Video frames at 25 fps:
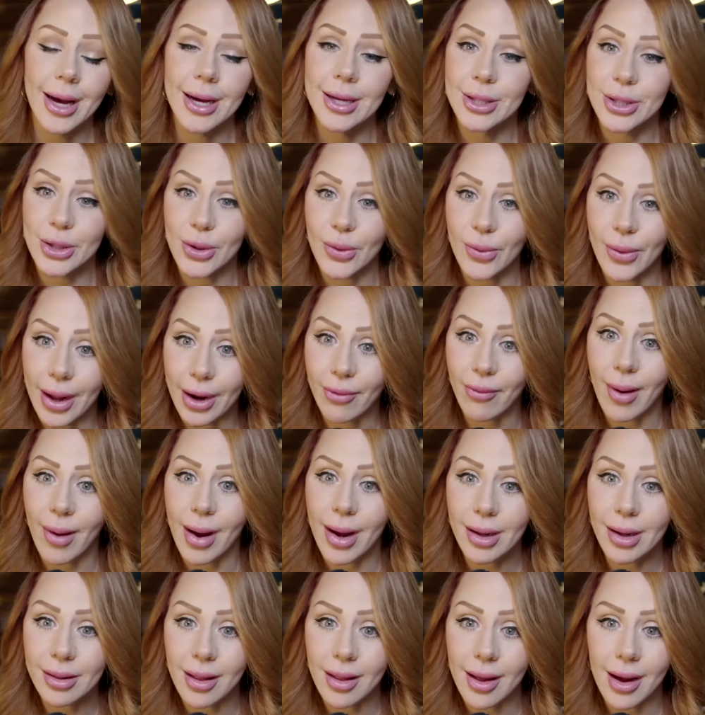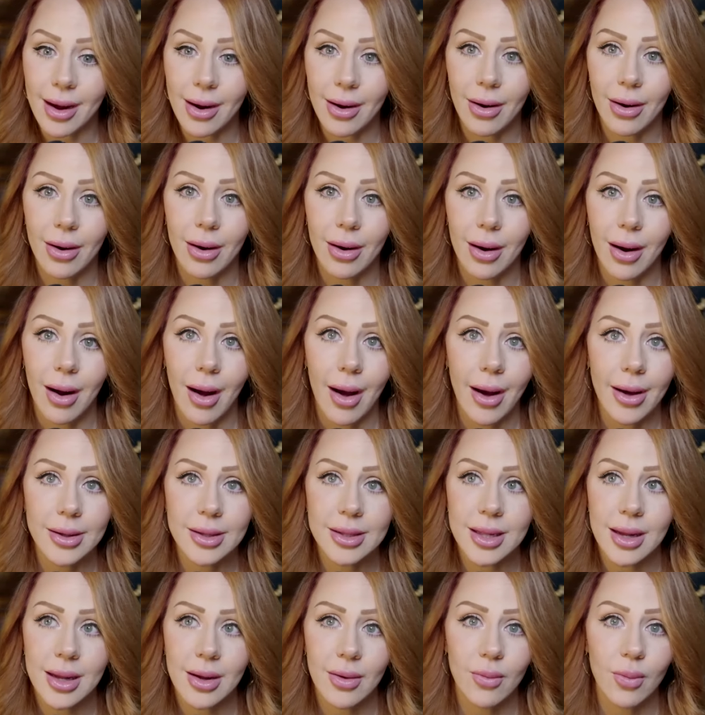And so like right there,
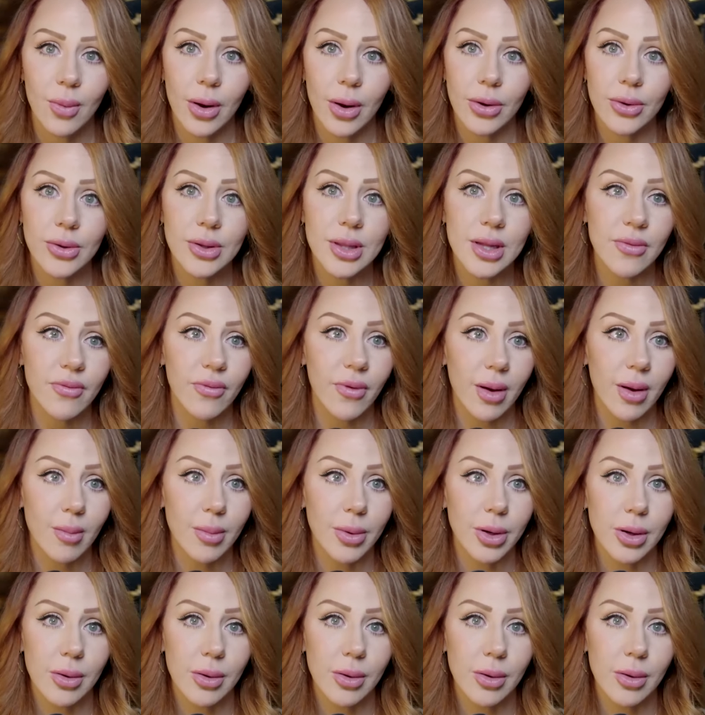I said, "Where is he from?